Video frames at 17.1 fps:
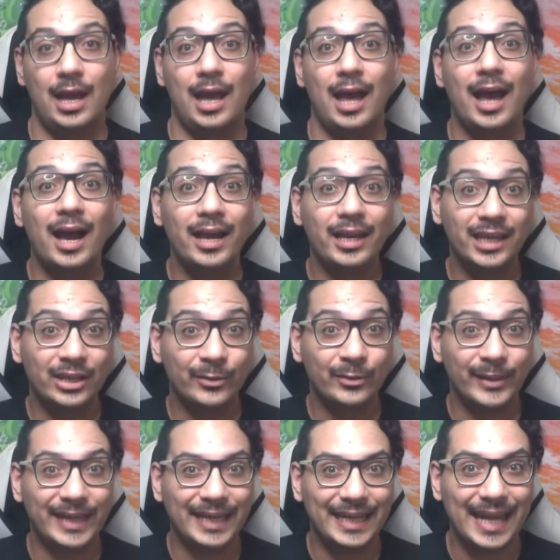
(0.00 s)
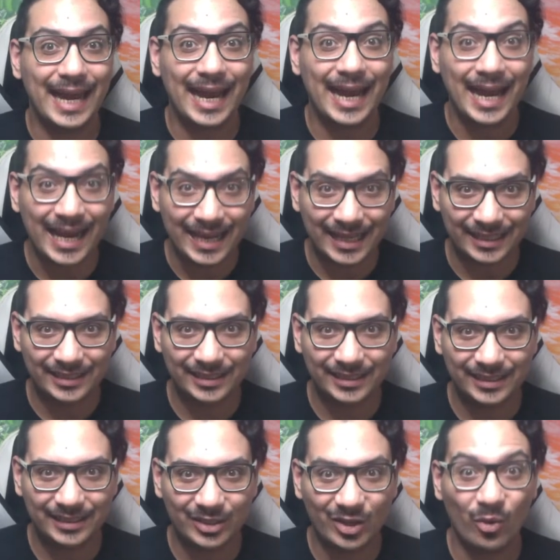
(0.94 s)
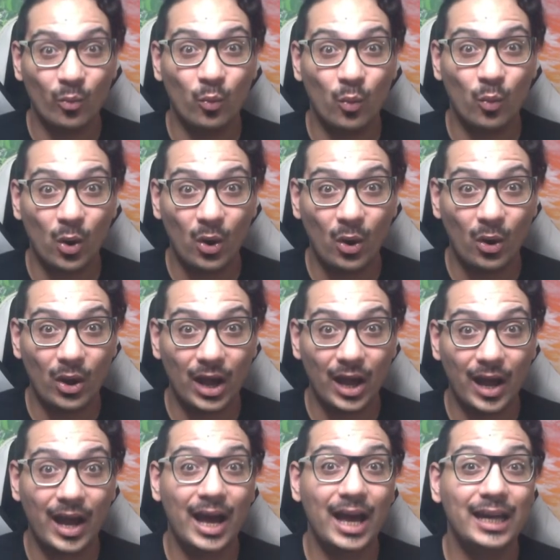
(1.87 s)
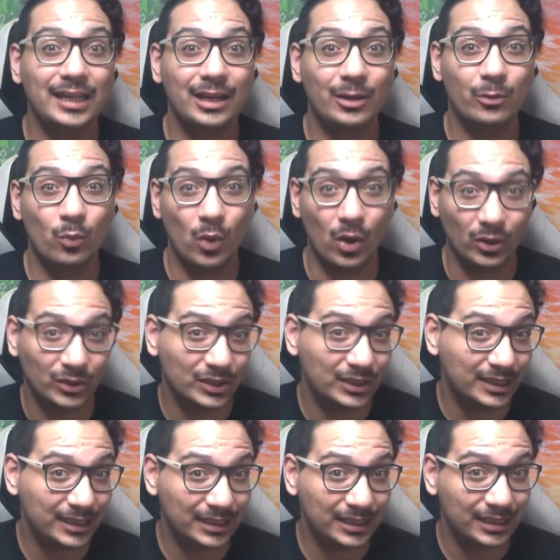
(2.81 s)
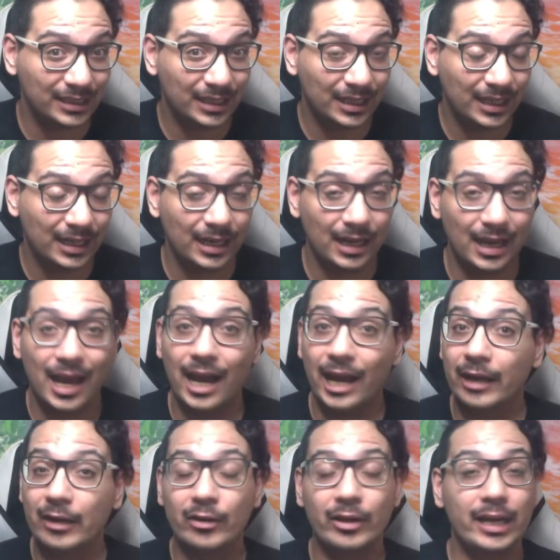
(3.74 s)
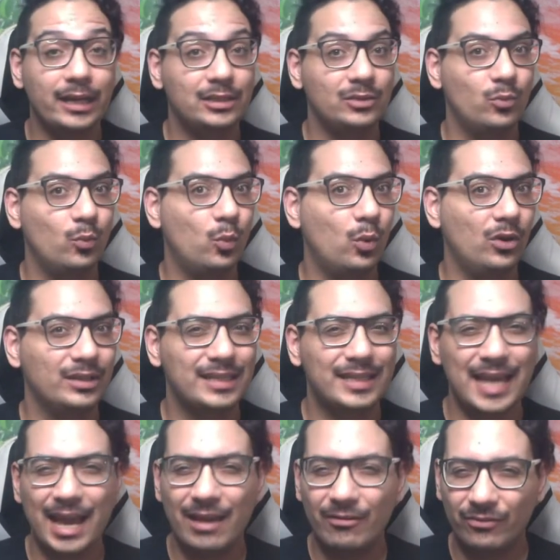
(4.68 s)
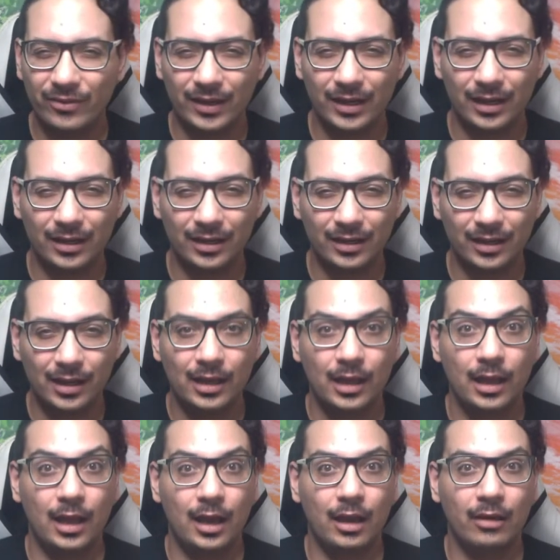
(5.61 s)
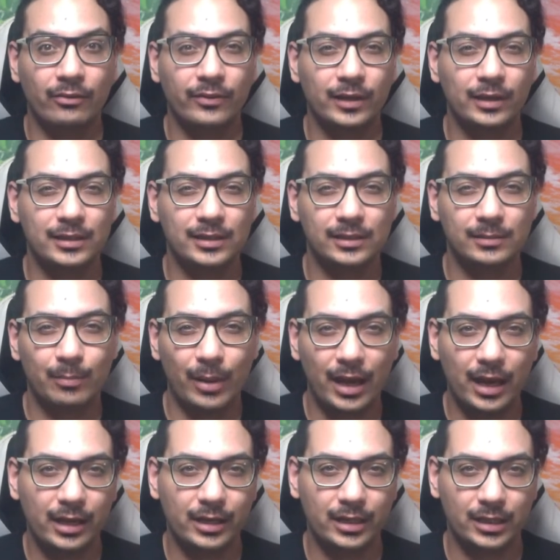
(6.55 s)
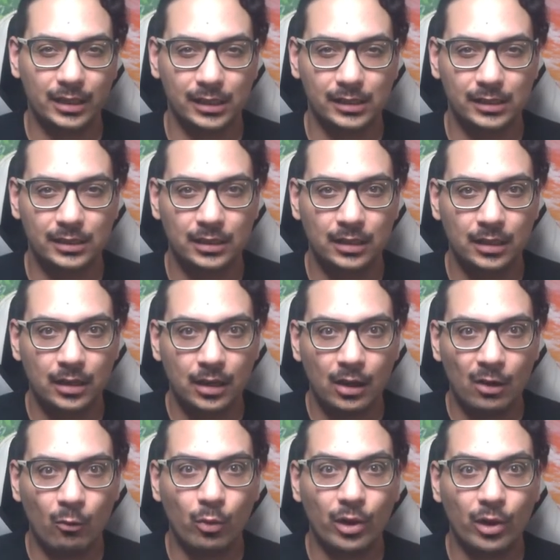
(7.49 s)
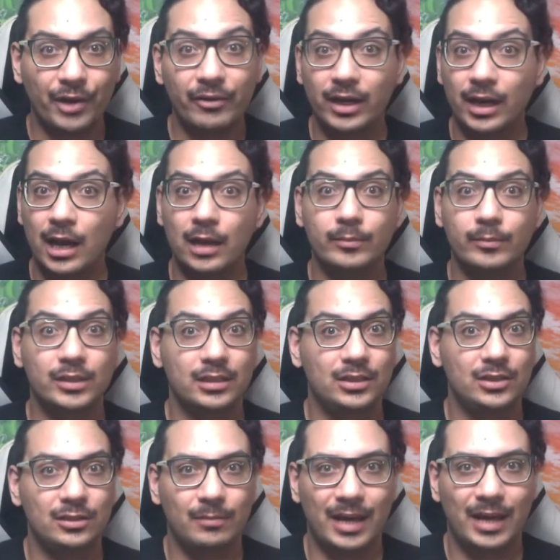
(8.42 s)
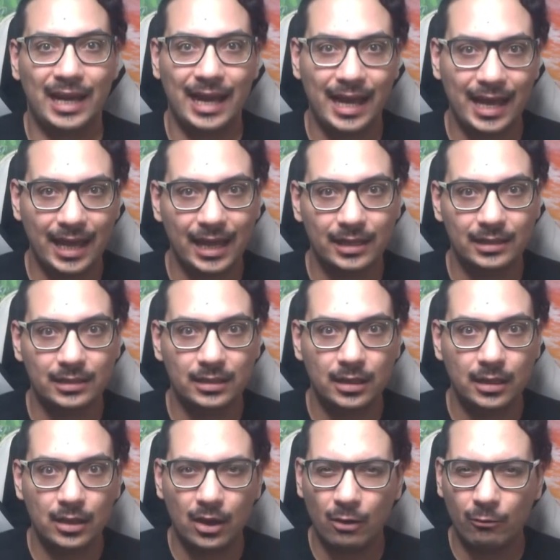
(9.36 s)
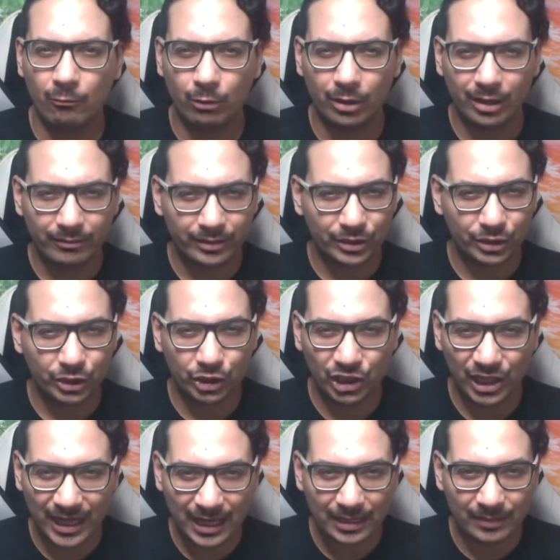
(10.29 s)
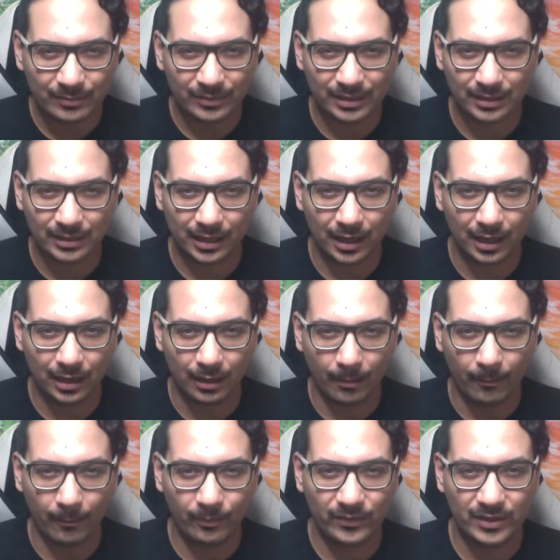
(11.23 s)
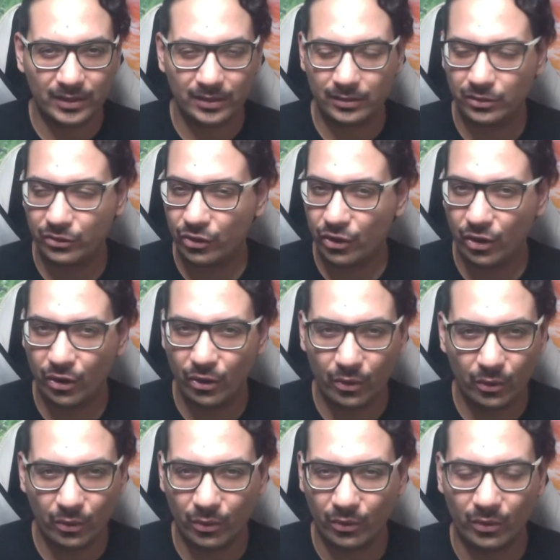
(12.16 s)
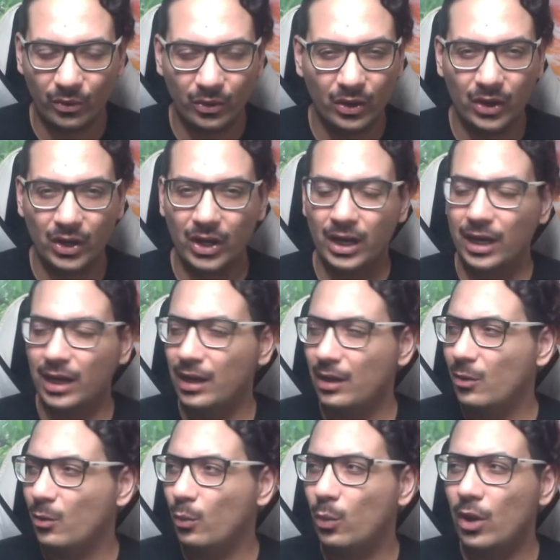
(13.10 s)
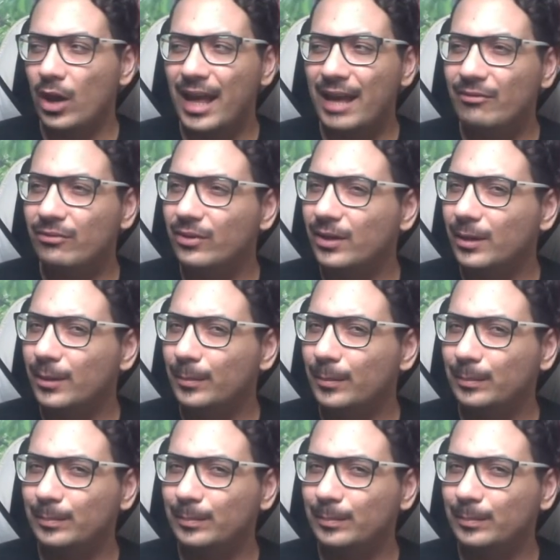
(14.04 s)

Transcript: I create what I want. I create whatever I feel inspired, whatever comes into my head, whatever dreams comes through, whatever